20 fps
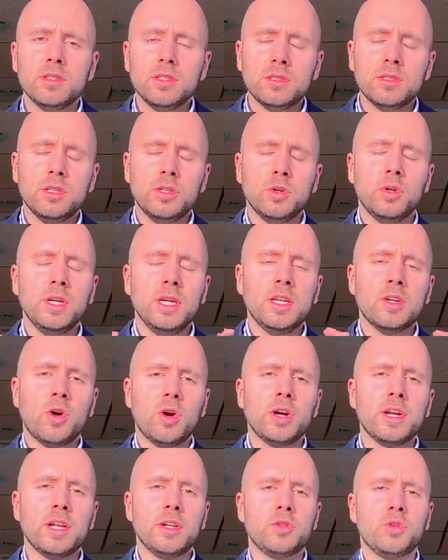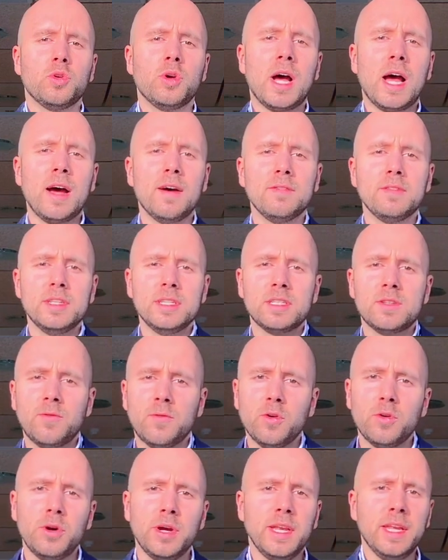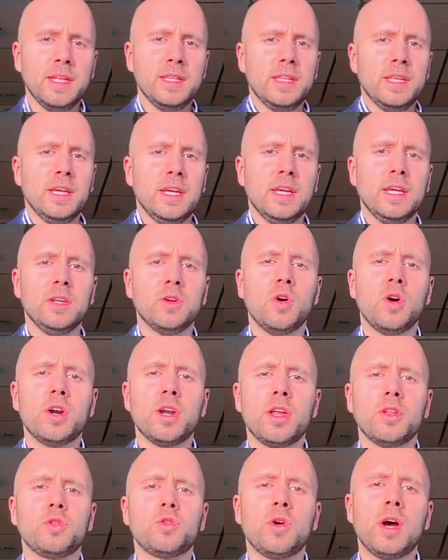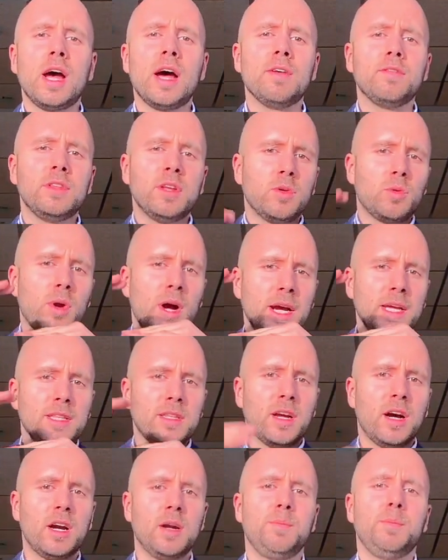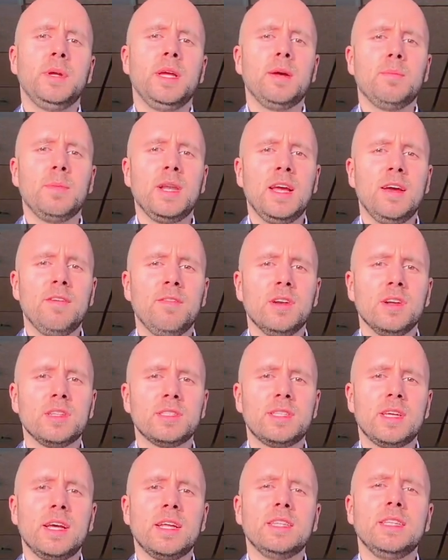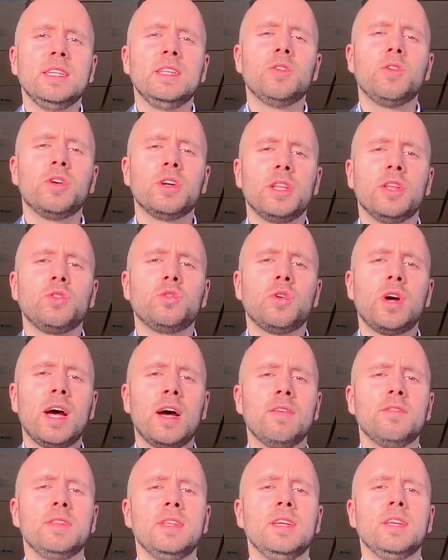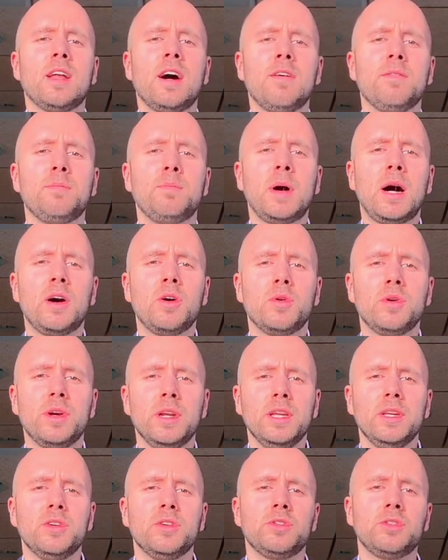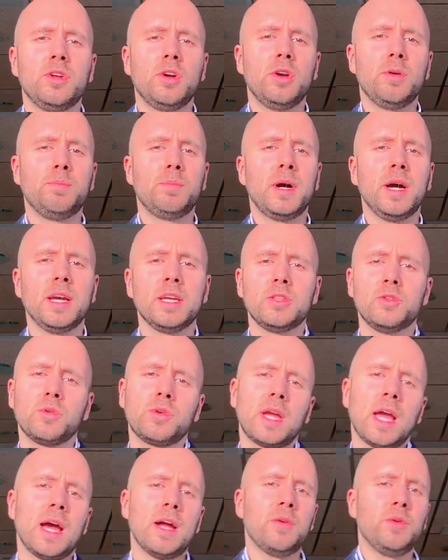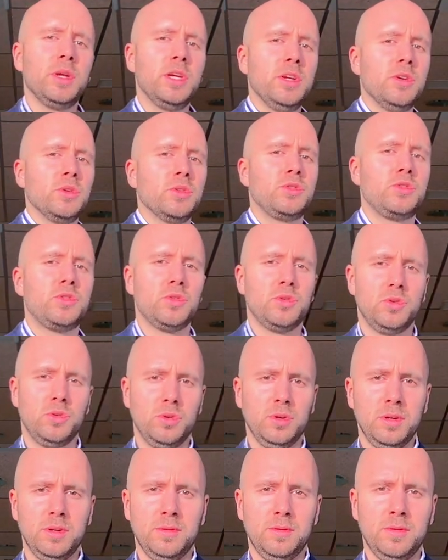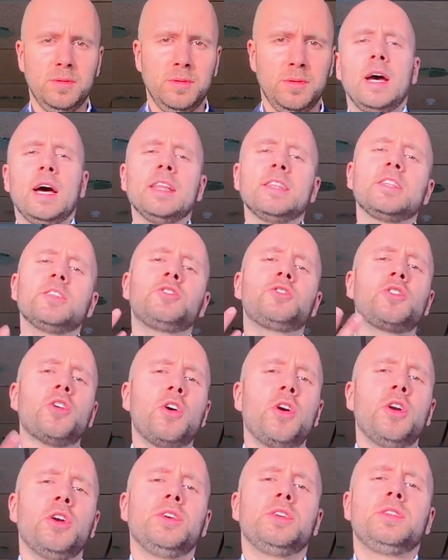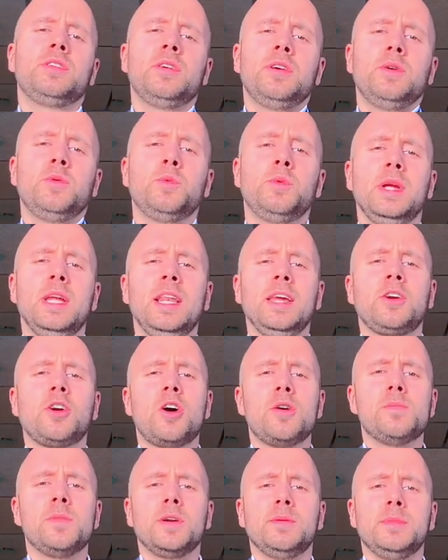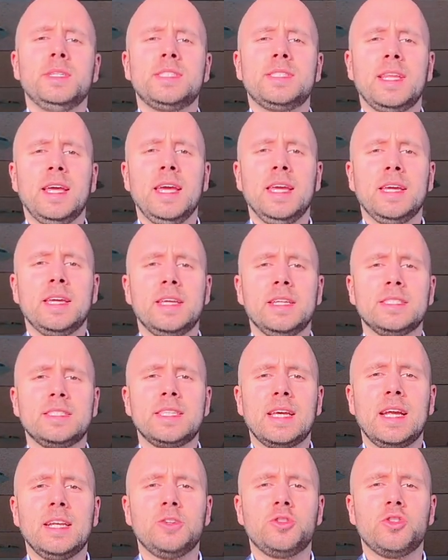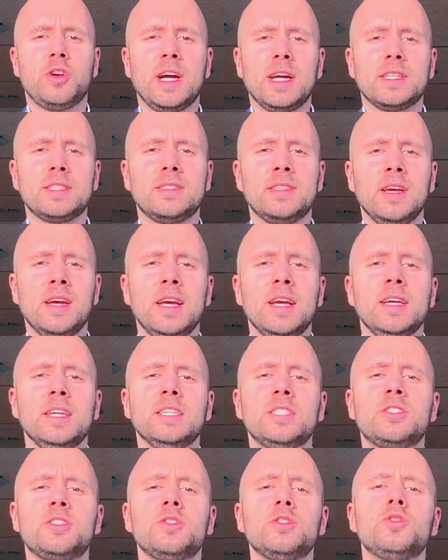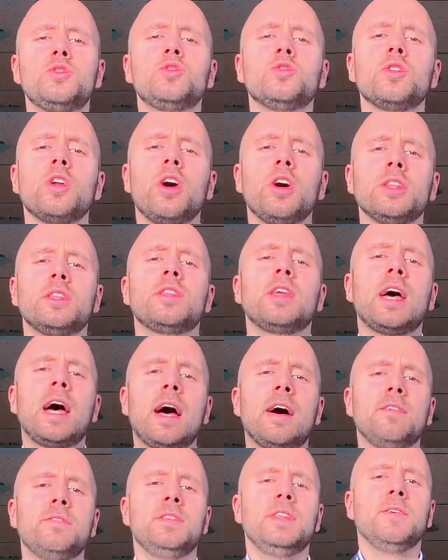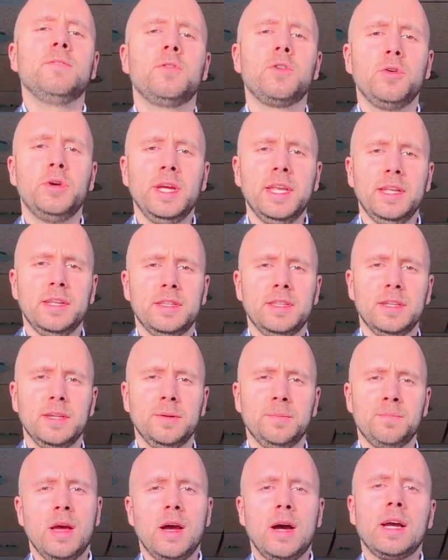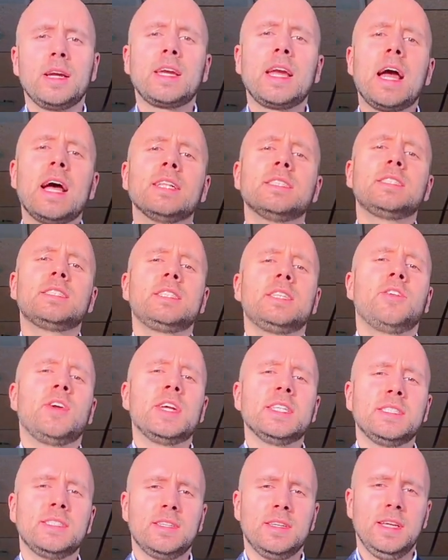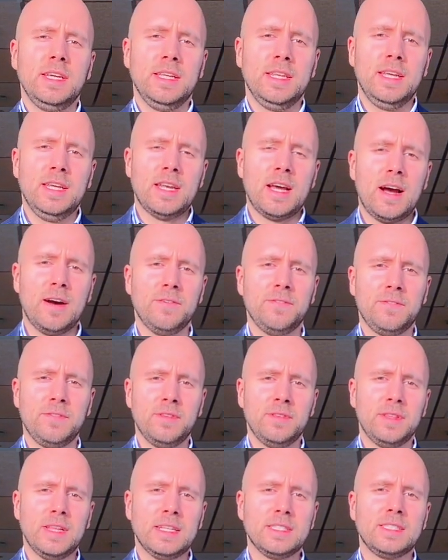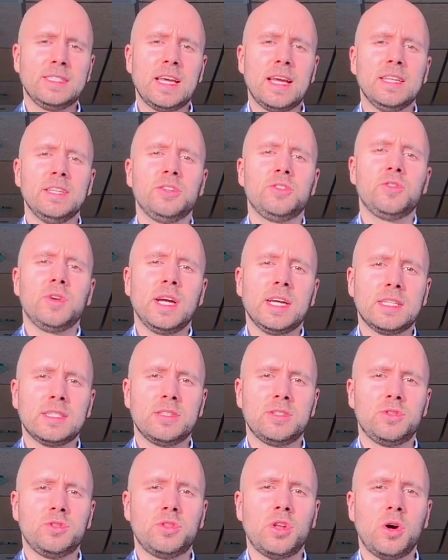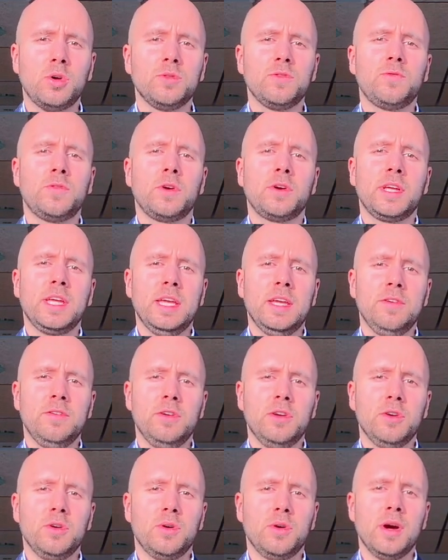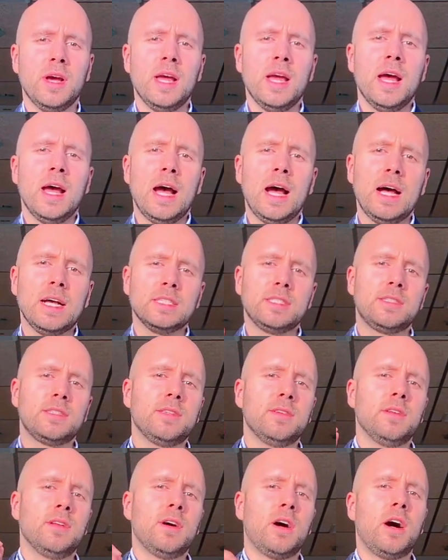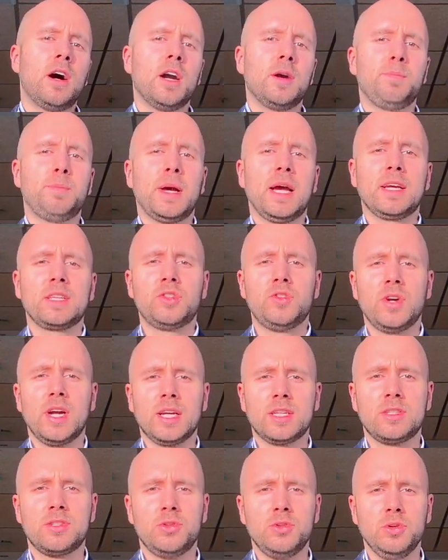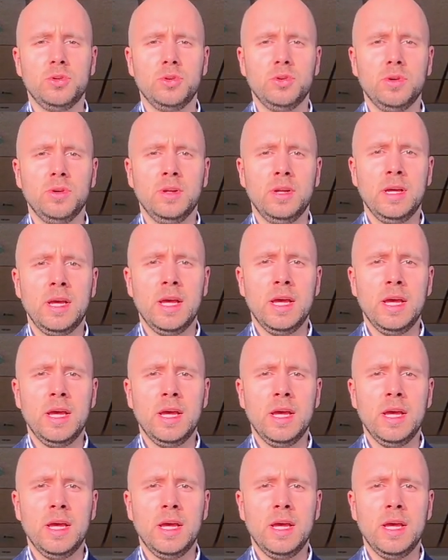In order to have this fluidity, in order to have the right RPM levels, and in order to have enough power in your dirt bike to carry you through. And the third really common mistake in sand tracks is to not have the fluidity. I can't stress it enough that sand tracks don't forgive you as hard pack tracks do.